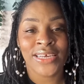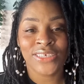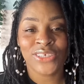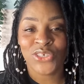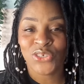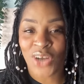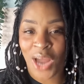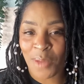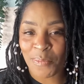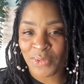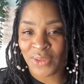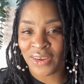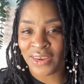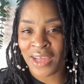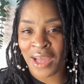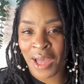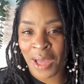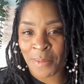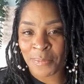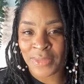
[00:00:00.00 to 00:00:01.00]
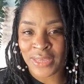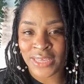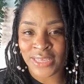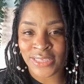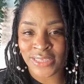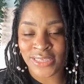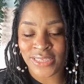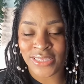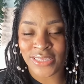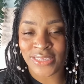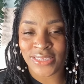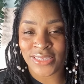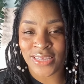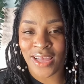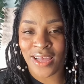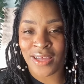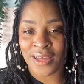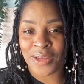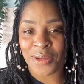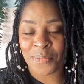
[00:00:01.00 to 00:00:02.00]
Drop your comments
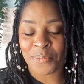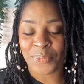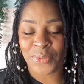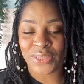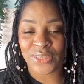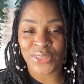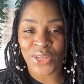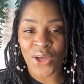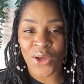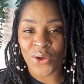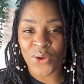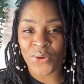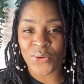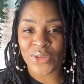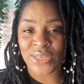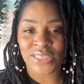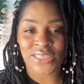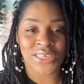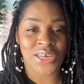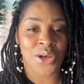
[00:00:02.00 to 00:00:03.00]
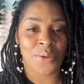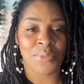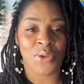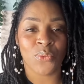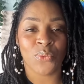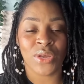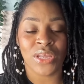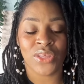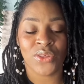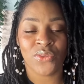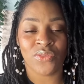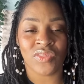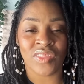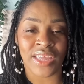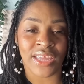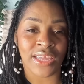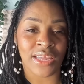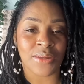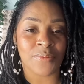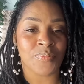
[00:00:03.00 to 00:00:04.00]
below and tell me what you
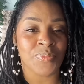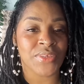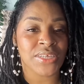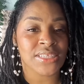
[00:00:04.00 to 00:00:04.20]
think.